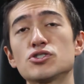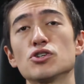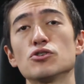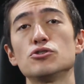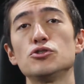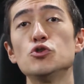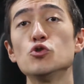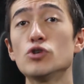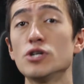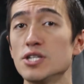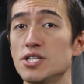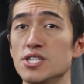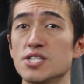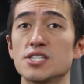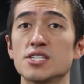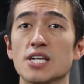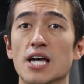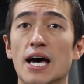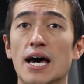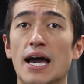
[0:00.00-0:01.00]
so you can
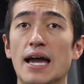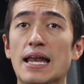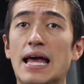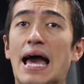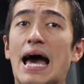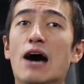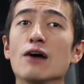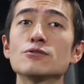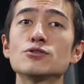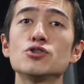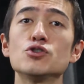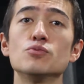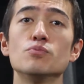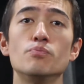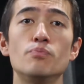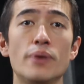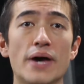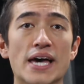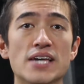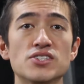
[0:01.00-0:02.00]
decide how to
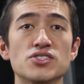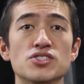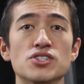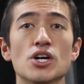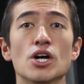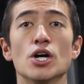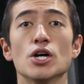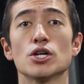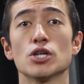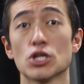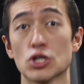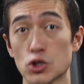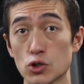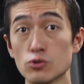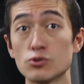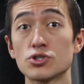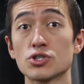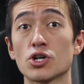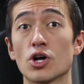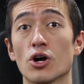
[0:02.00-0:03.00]
best
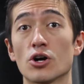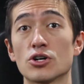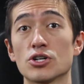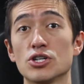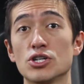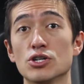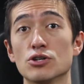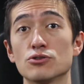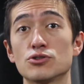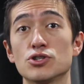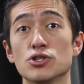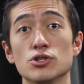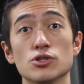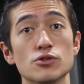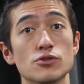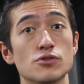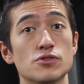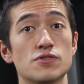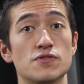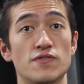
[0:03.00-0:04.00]
use cardio to
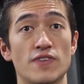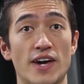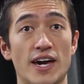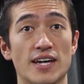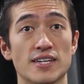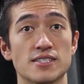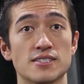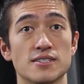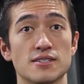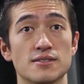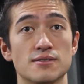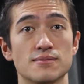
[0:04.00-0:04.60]
lose fat.